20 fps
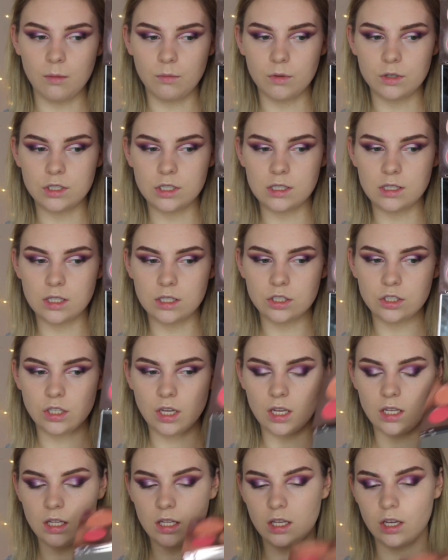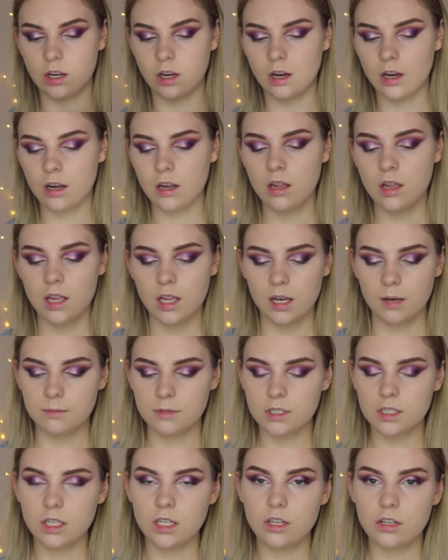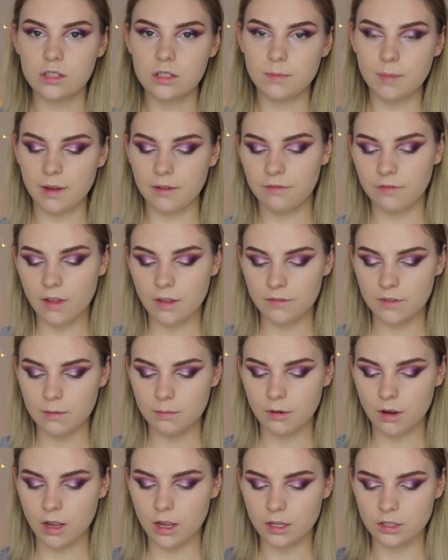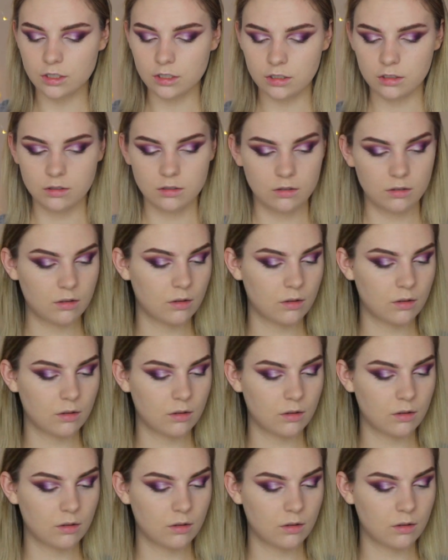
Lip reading: which is this shade here. I'm just going to use a big fluffy brush.